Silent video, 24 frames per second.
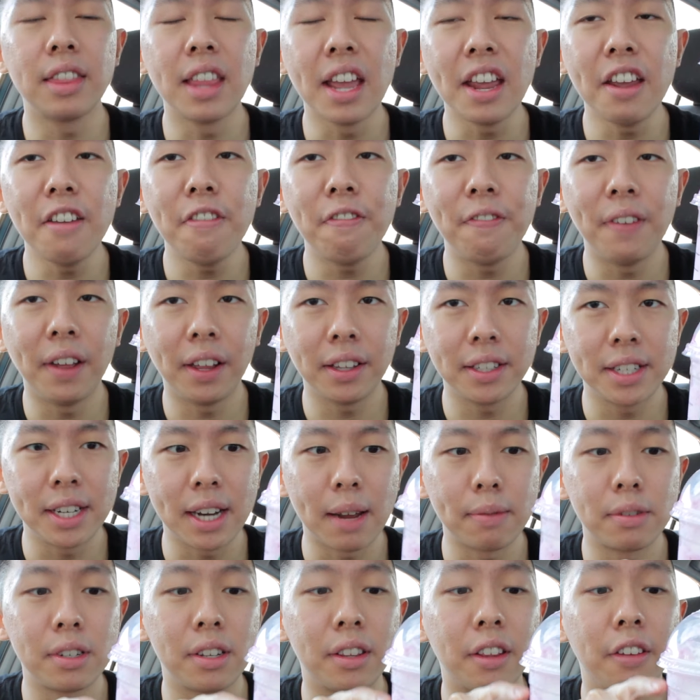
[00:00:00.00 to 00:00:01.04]
they filled it
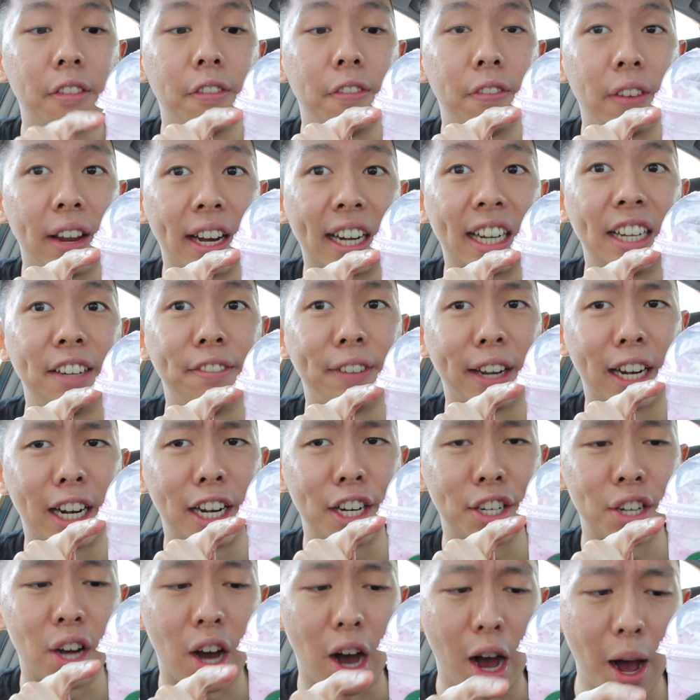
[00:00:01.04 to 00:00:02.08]
up to the
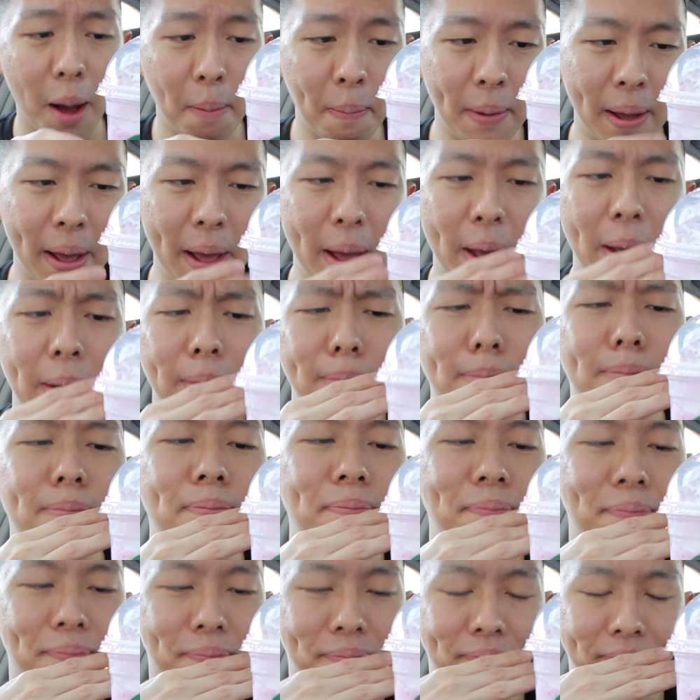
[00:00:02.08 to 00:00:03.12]
very top,
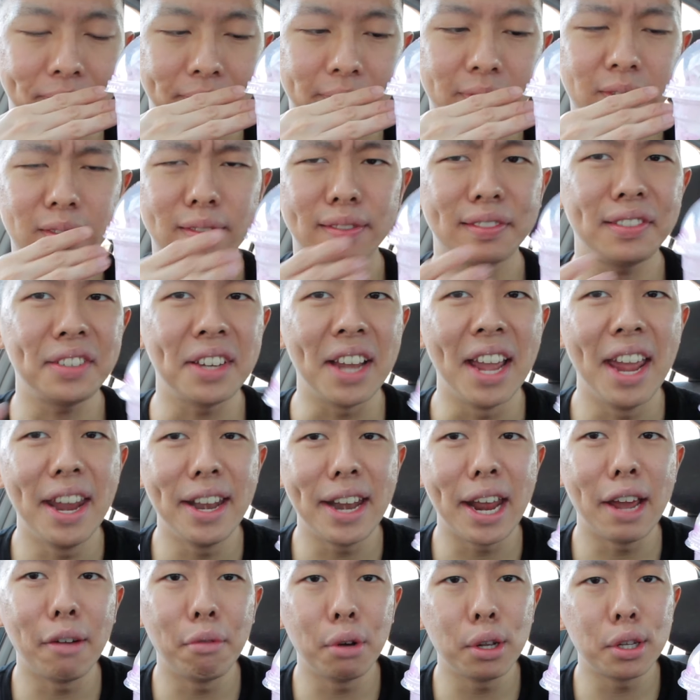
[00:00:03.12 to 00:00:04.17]

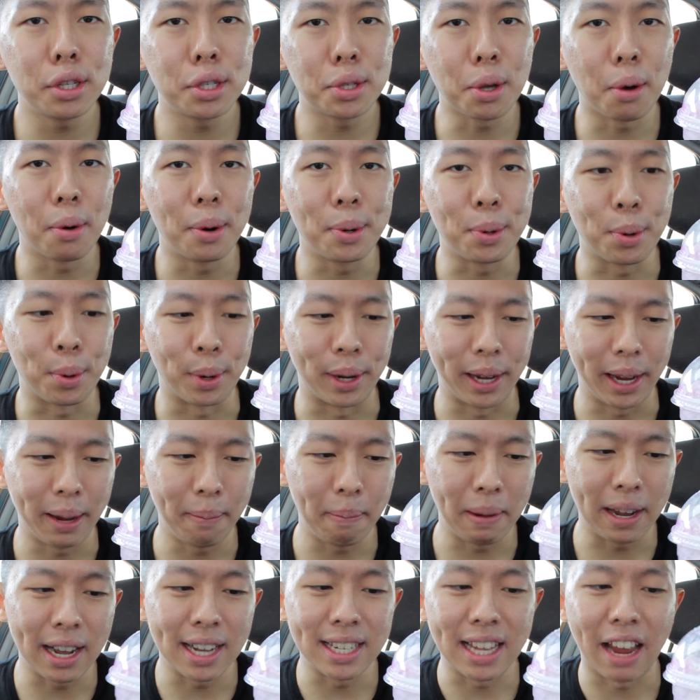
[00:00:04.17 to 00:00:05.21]
and it was so
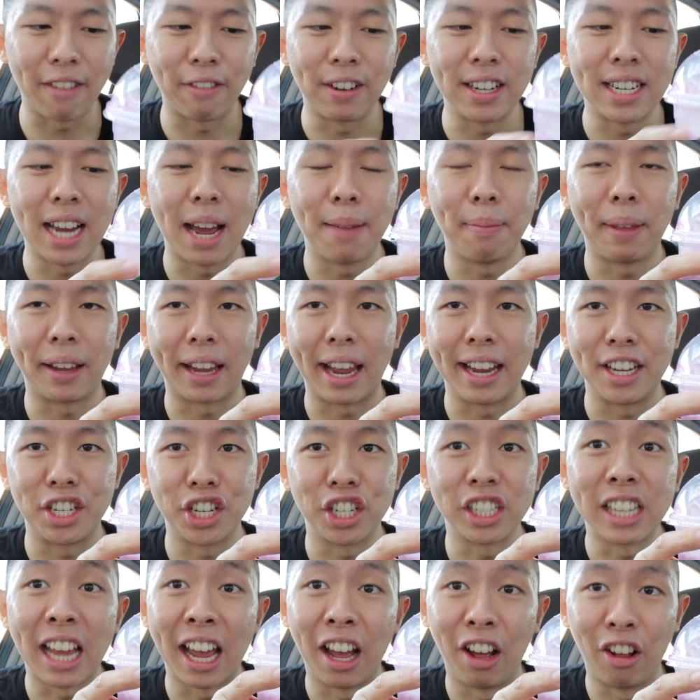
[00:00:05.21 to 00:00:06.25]
annoying, because every time, like, I
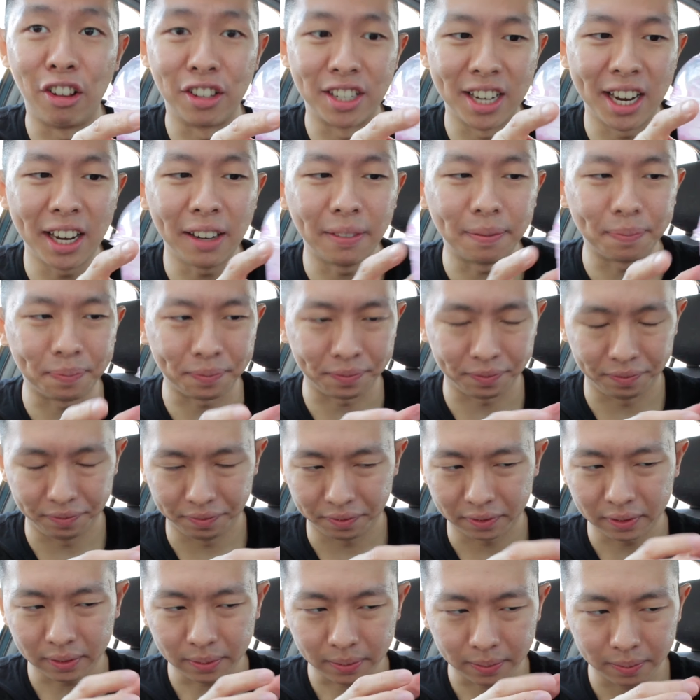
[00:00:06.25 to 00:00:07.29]
just held it,
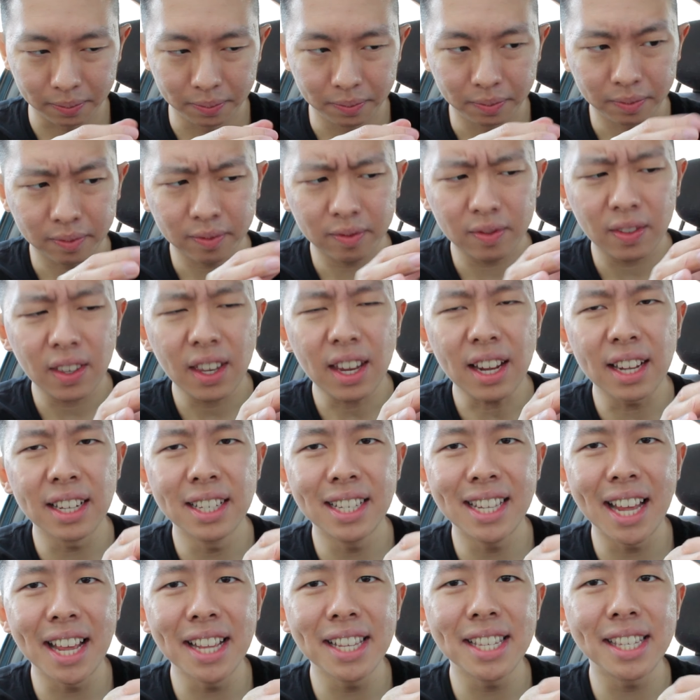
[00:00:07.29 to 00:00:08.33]

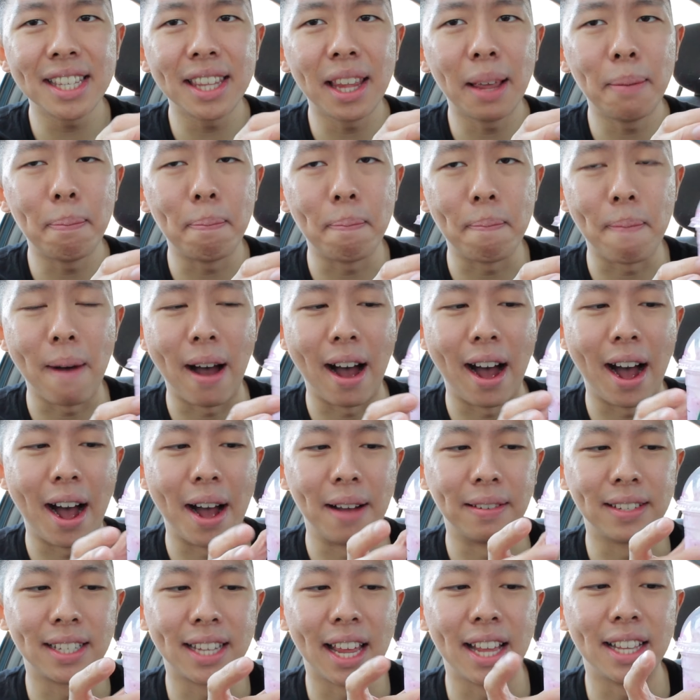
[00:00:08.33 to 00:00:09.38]
since the
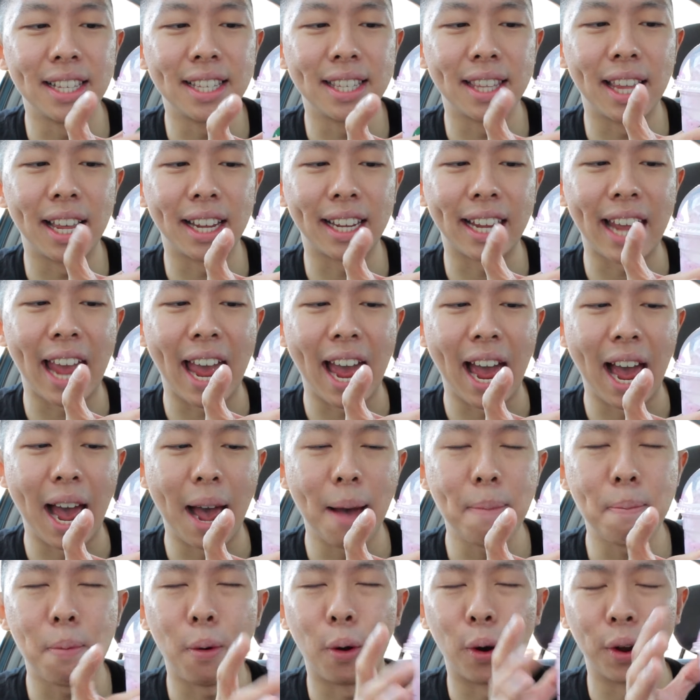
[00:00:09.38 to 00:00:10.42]

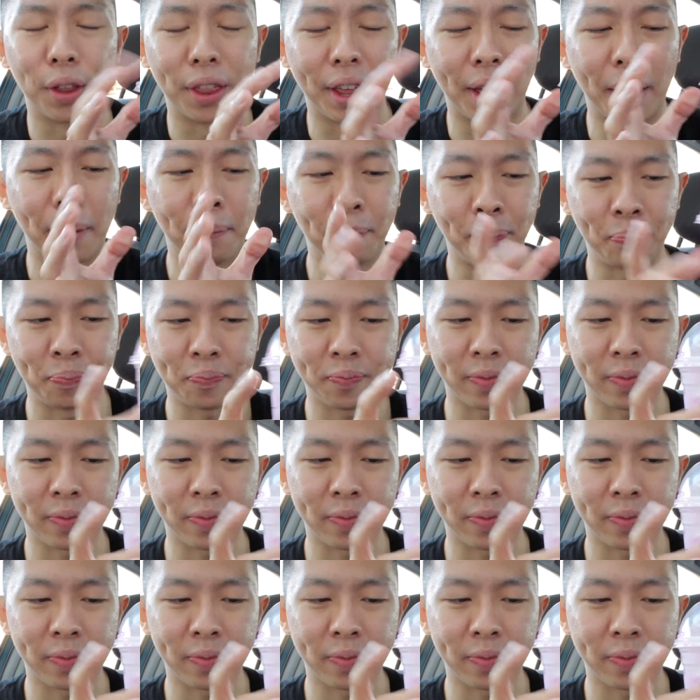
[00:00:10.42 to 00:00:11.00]
cap, or the